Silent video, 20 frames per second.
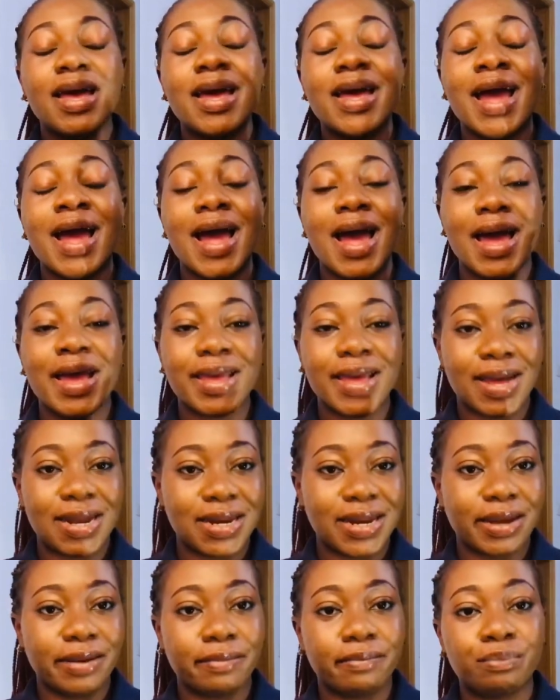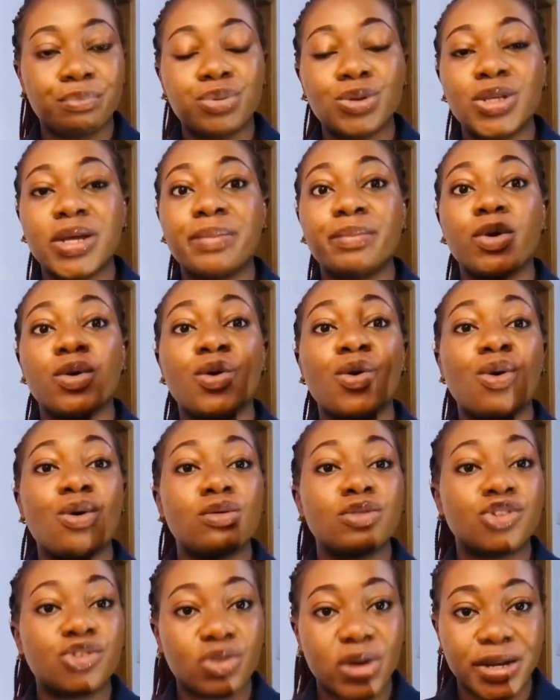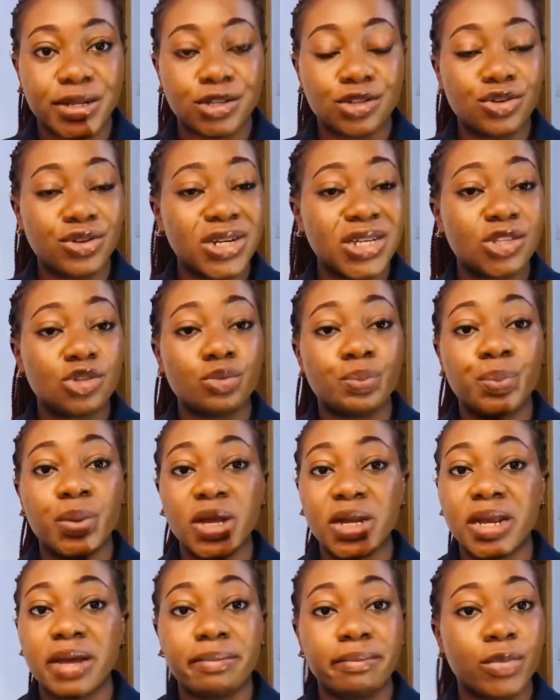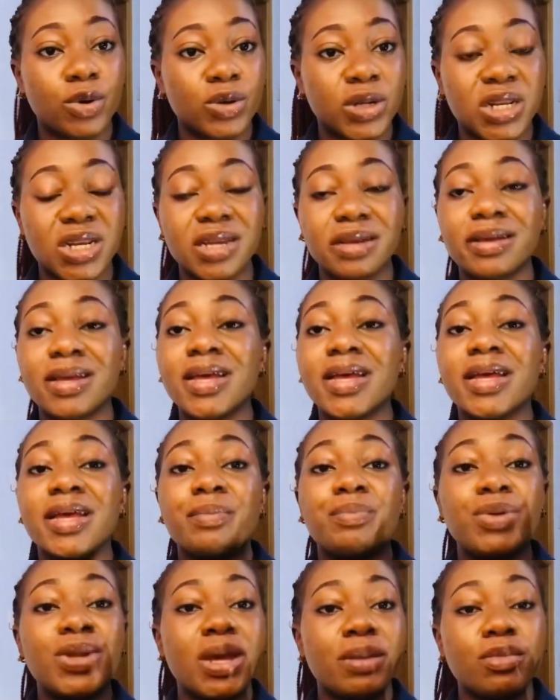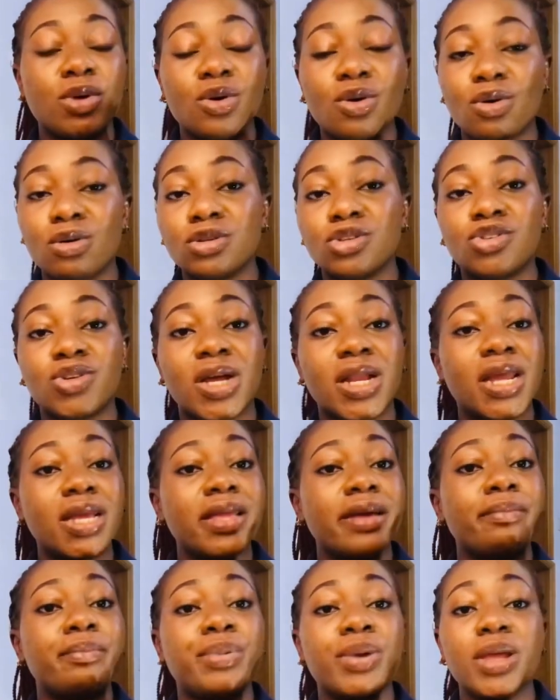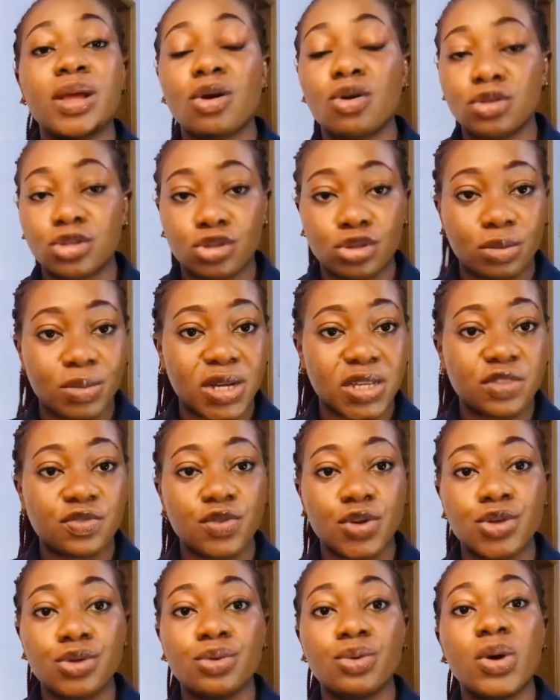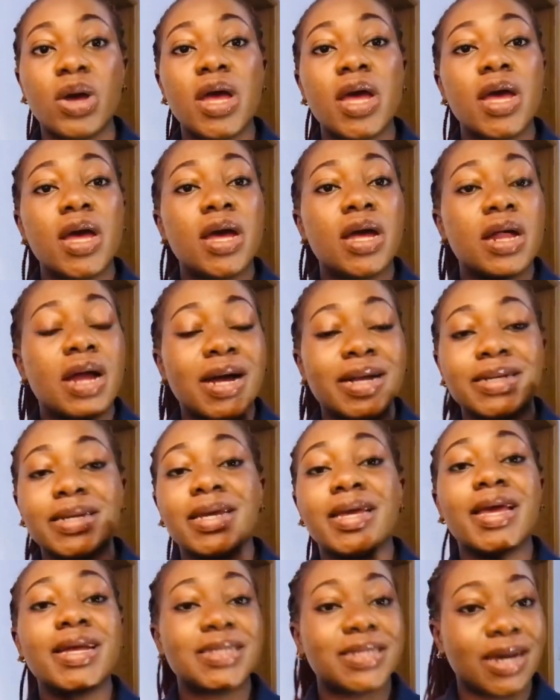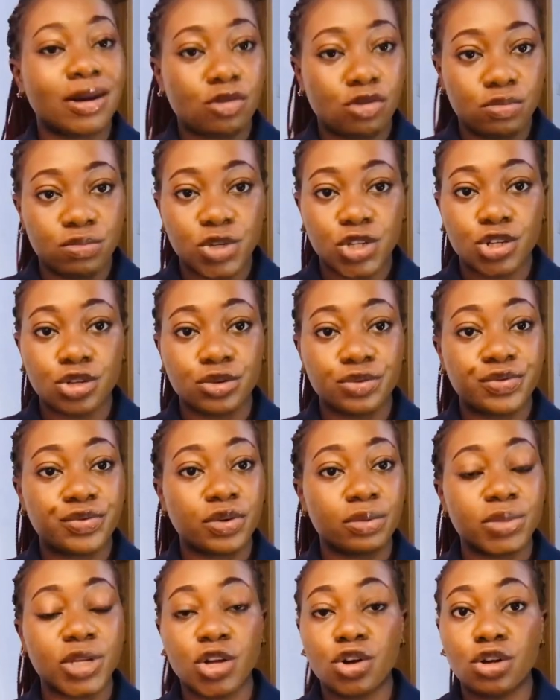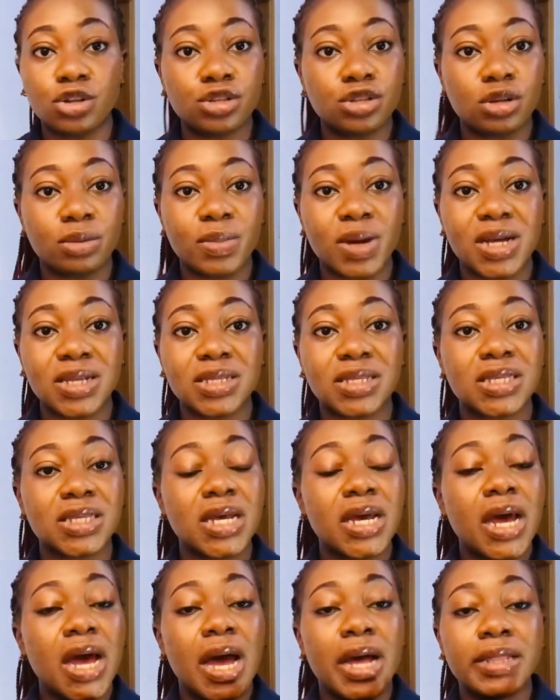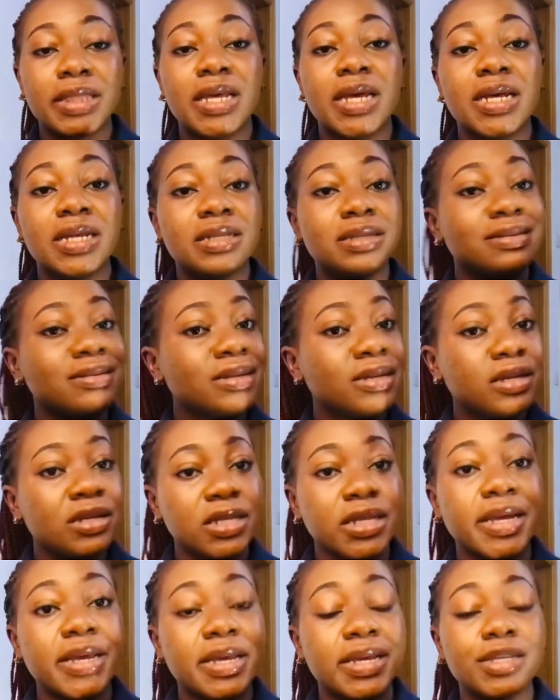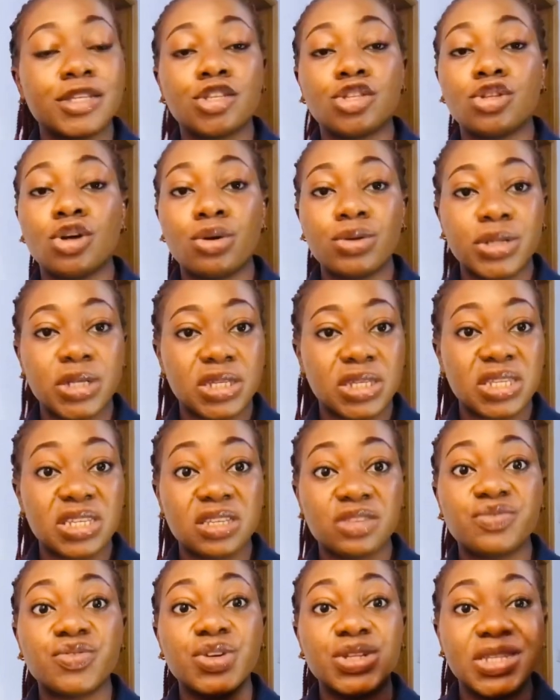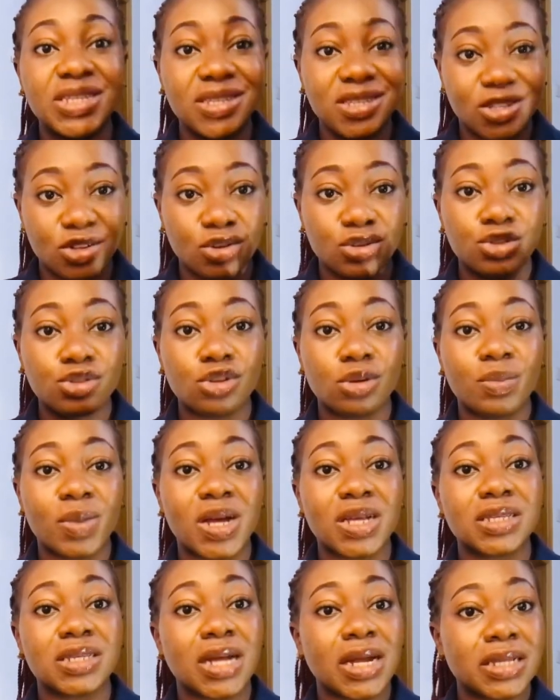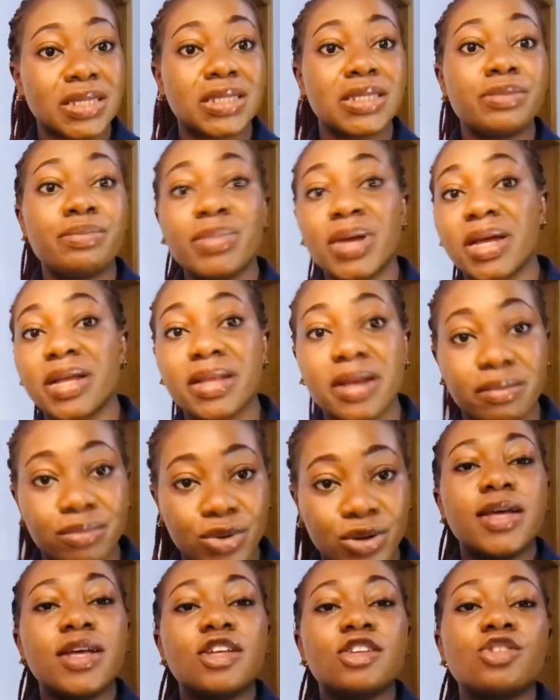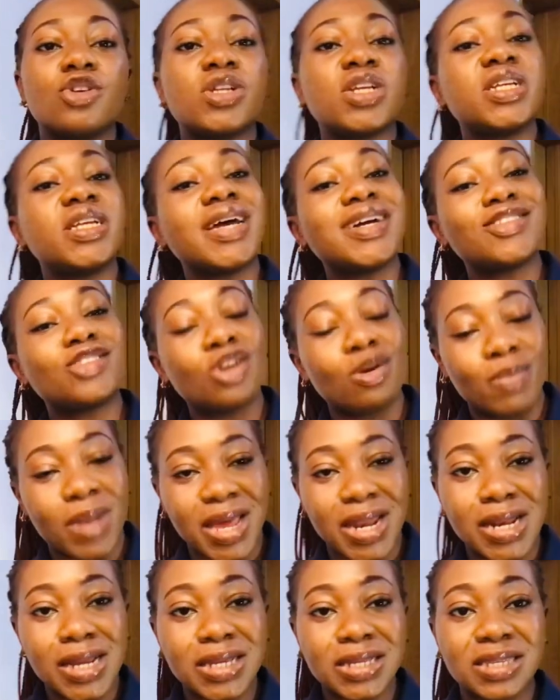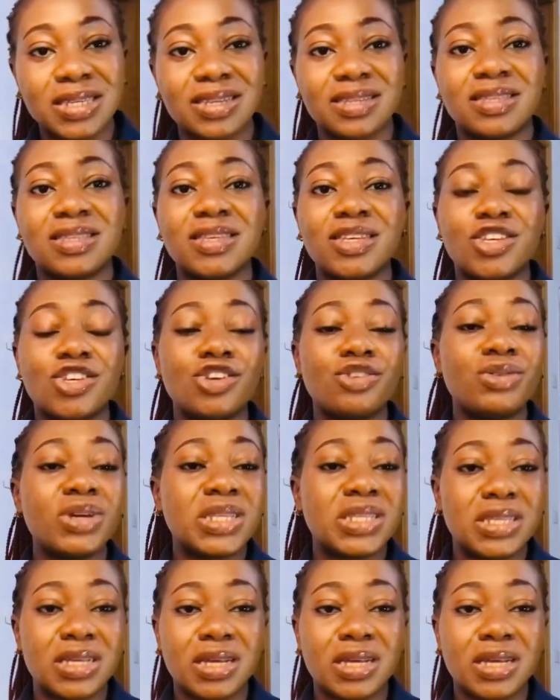hire them, put them on contract. You don't need to pay them monthly. Put them on contract, let them bring customers for you, and they get their commission from the customers, and then they install these things for these customers and still make their money. So the next on my list is security